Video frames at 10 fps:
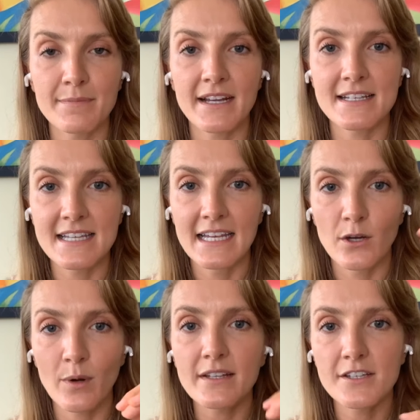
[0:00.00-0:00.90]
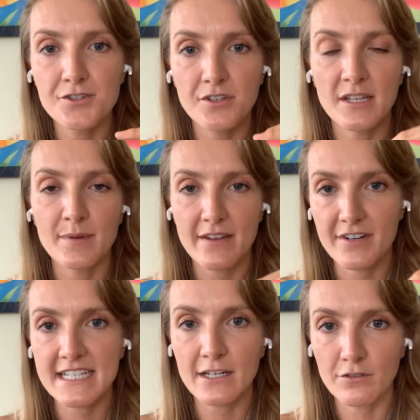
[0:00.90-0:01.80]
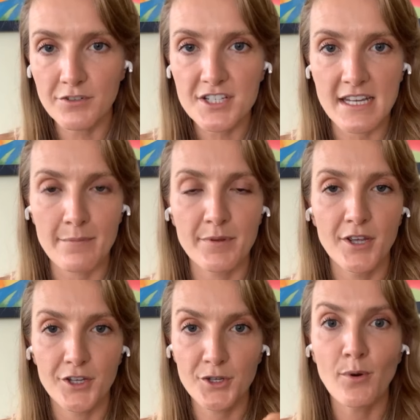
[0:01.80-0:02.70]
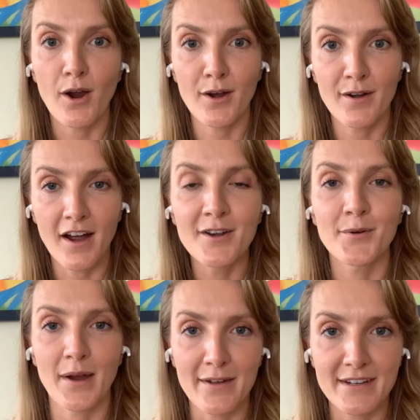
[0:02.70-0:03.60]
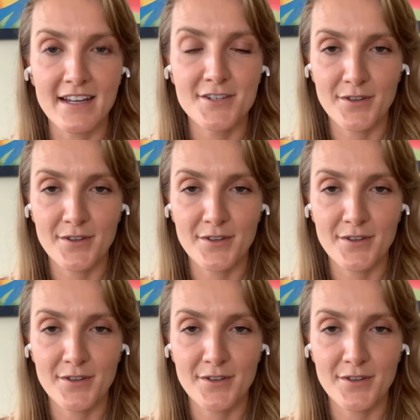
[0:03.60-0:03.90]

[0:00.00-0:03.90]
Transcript: because quite literally with every single footstep, you are ungrounded.